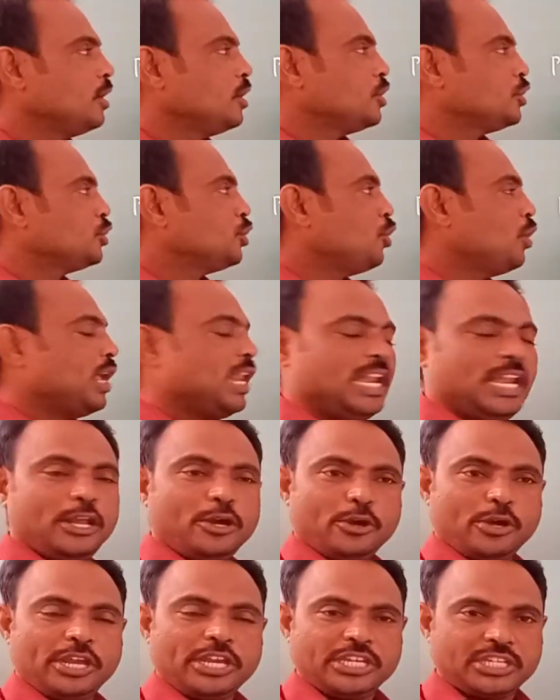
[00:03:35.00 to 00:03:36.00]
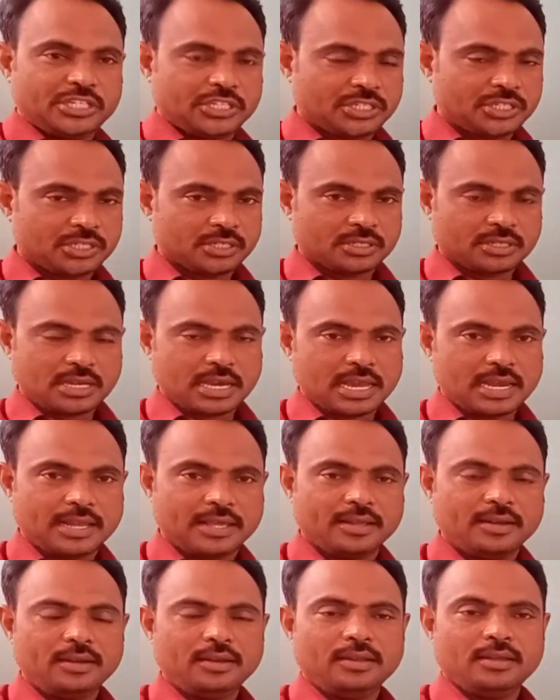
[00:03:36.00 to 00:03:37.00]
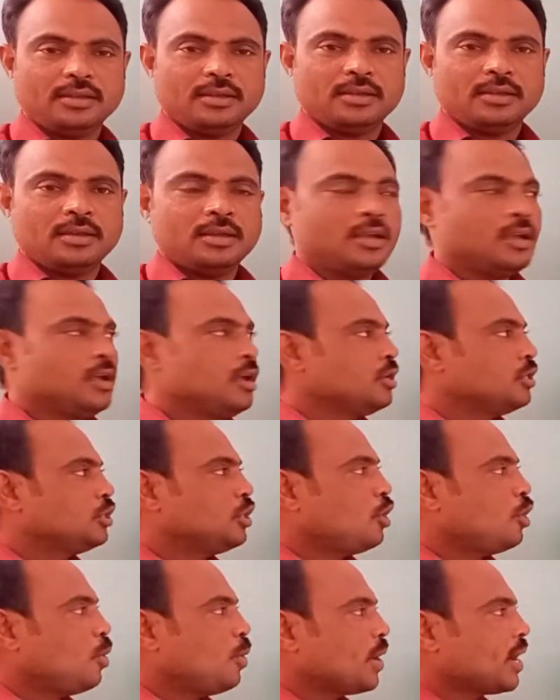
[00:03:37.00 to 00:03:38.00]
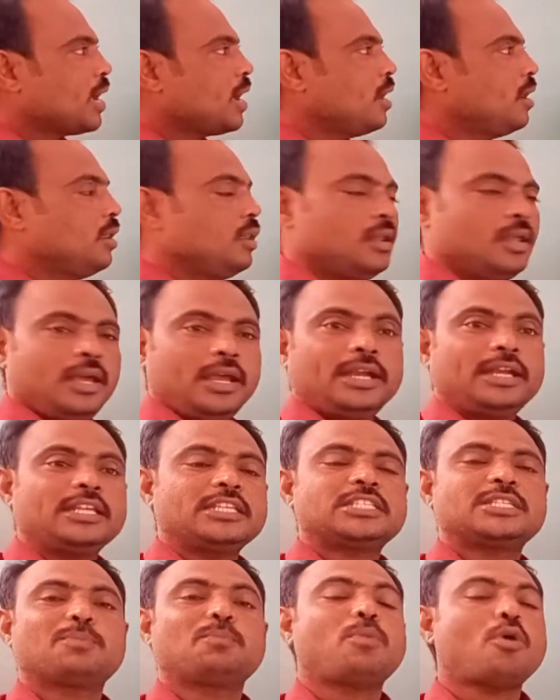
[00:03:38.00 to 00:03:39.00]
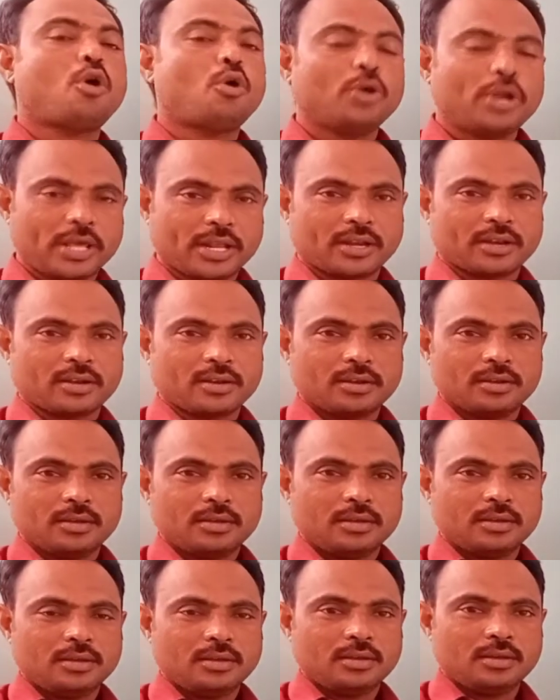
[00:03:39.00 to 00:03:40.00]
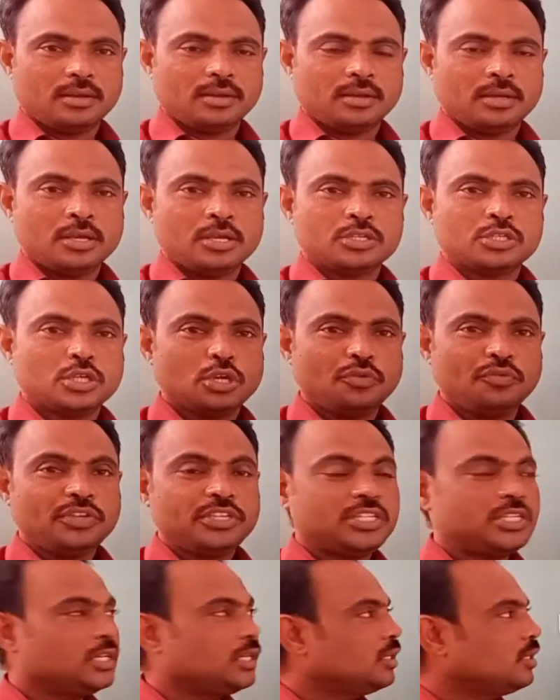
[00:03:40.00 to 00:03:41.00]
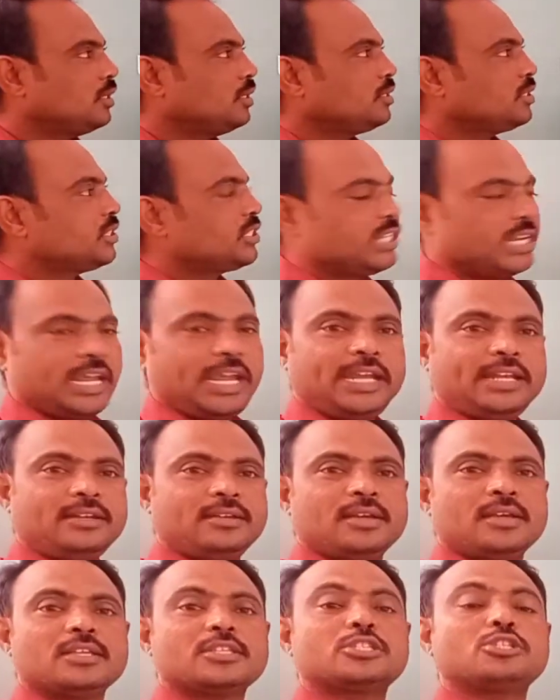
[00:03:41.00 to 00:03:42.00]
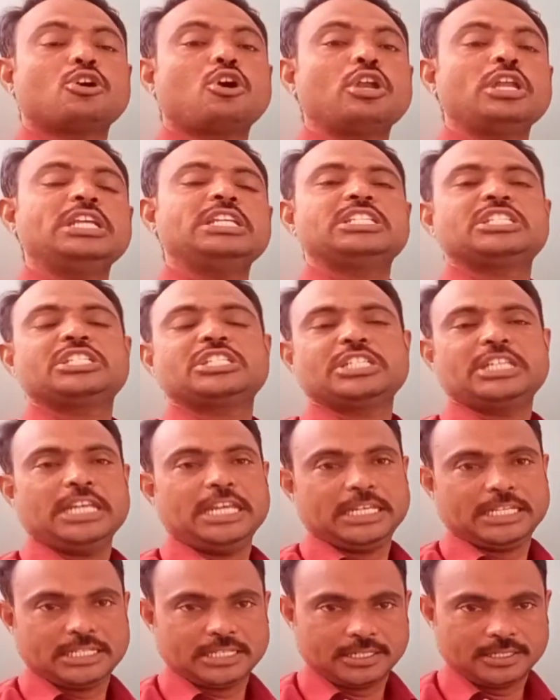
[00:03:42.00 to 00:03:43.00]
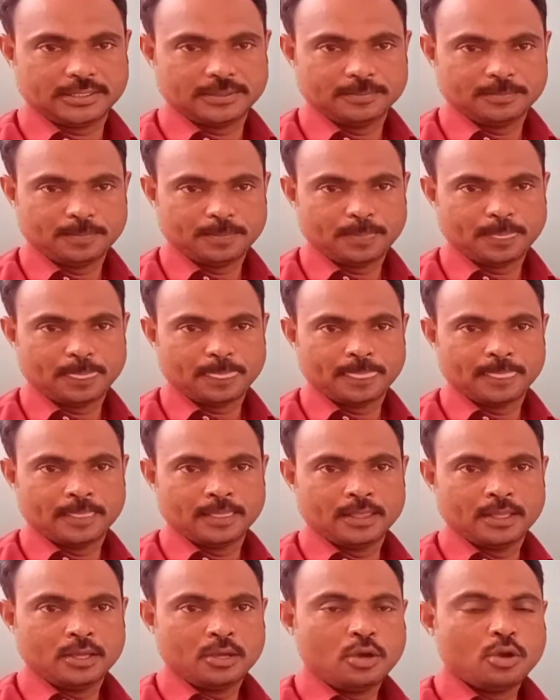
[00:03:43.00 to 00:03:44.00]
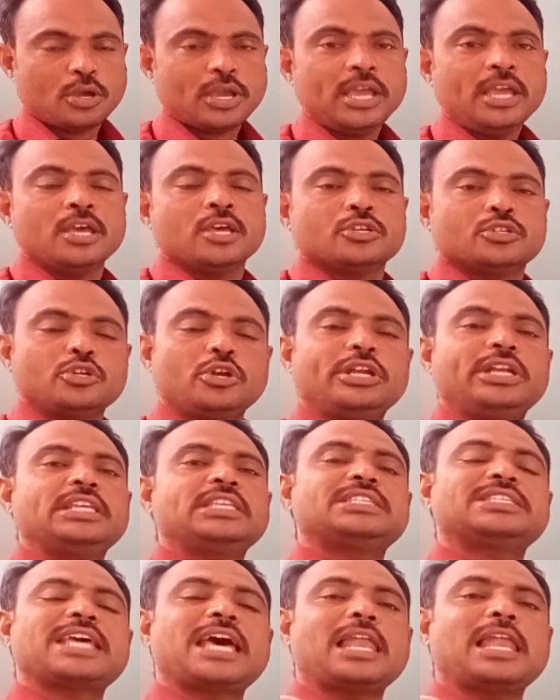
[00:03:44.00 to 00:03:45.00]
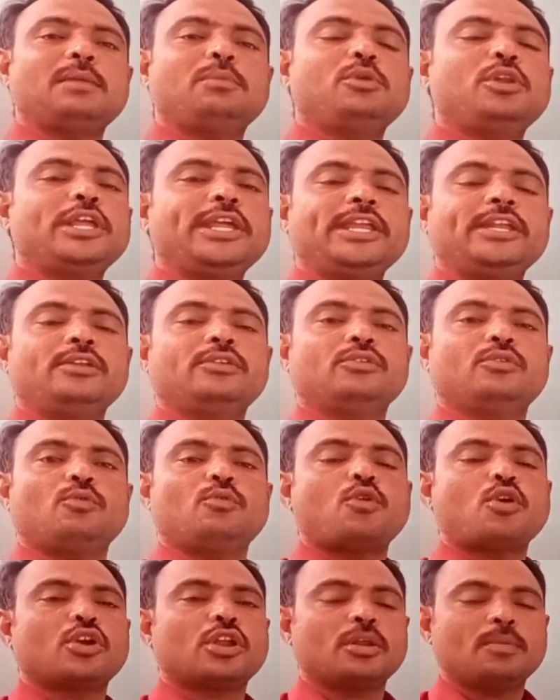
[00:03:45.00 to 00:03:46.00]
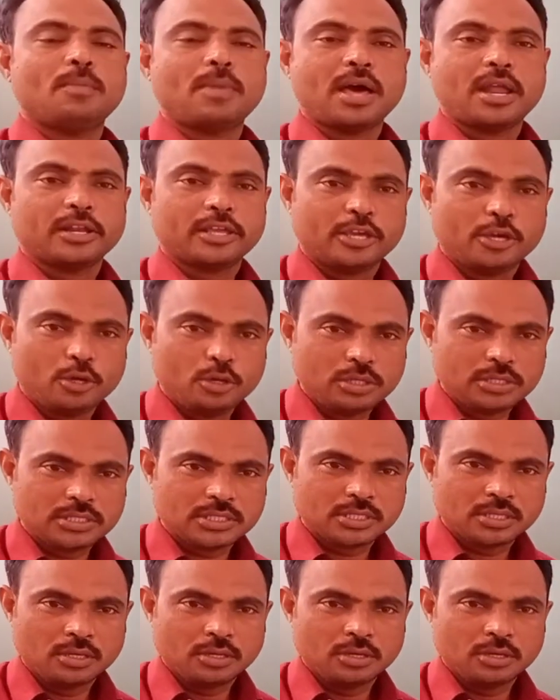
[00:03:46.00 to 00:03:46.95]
so yellowish color. So overall it is powder. So which state? Solid state. Okay, so it is soluble in water molecules